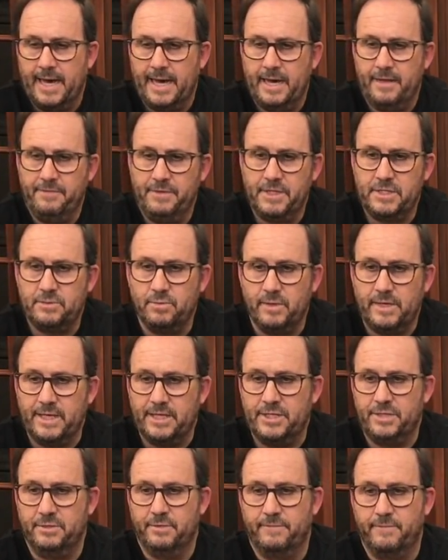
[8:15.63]
This will
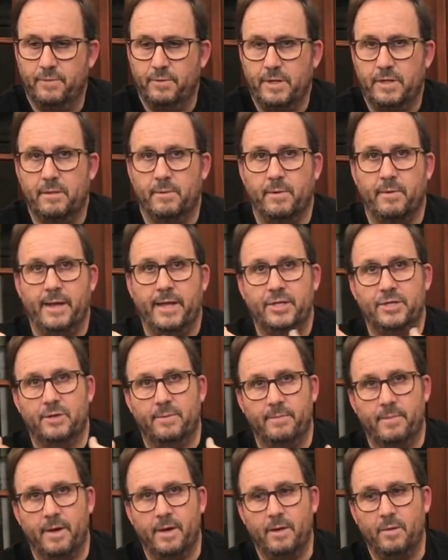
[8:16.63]
get you a 40 kilometer range
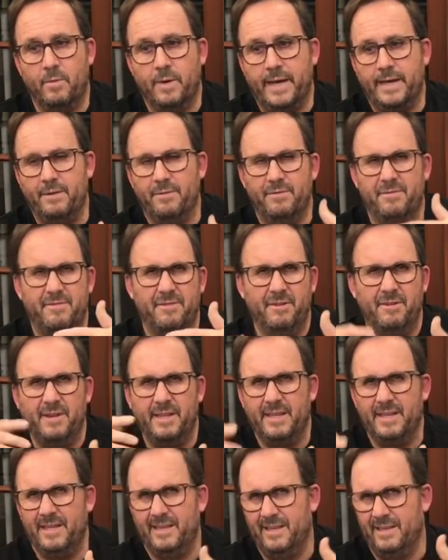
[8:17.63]
on my way, or
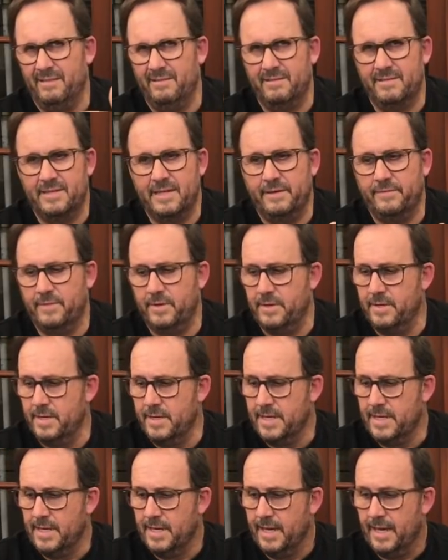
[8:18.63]
37.
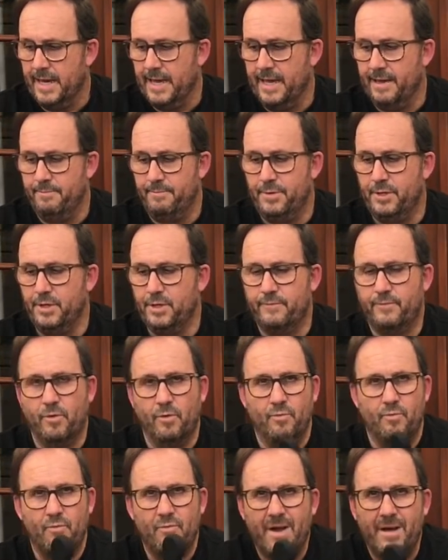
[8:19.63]
A beautiful
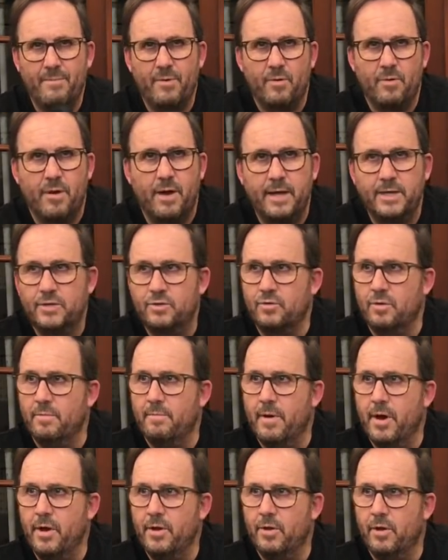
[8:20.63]
rubberized
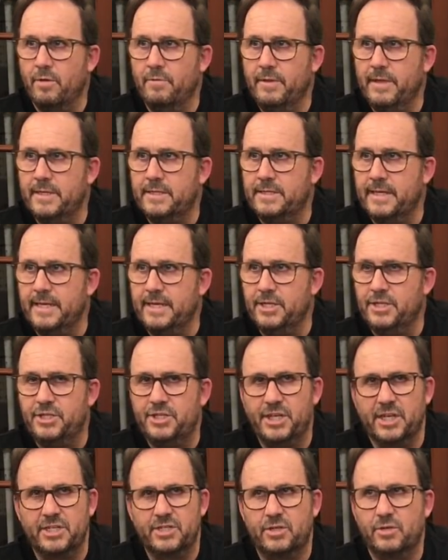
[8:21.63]
remote on this. It is
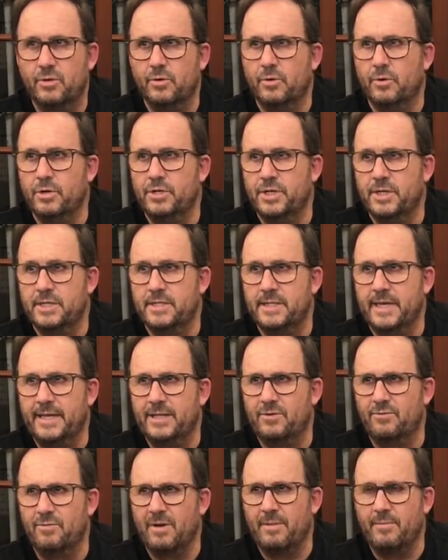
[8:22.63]
just gorgeous.
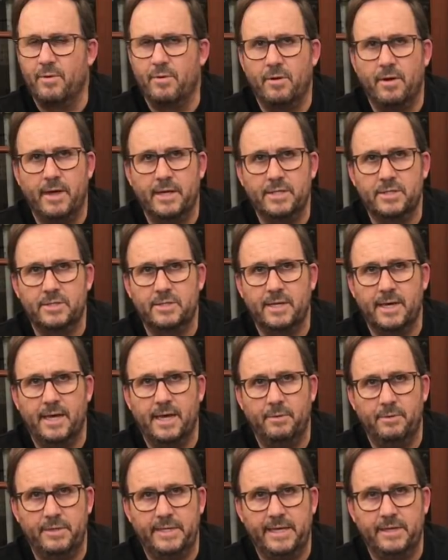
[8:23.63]
It's
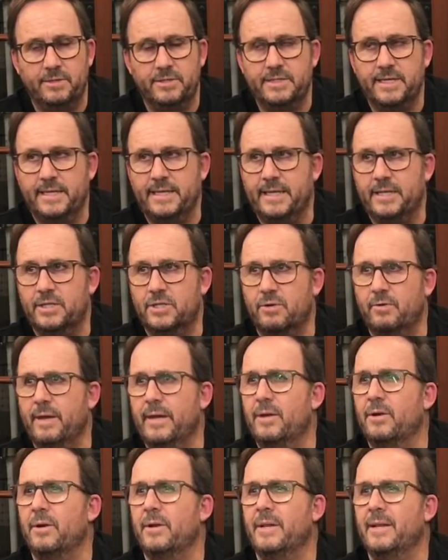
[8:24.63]
rubberized with the LCD
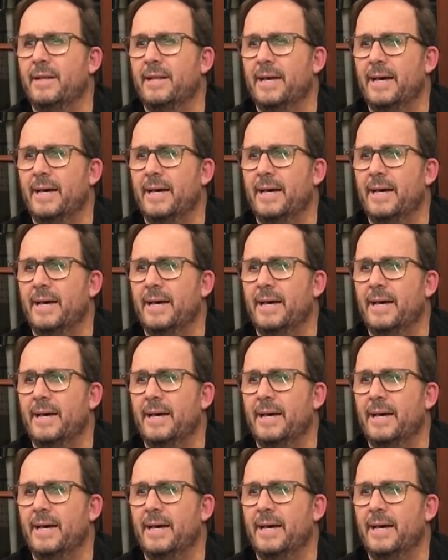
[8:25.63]
screen on it.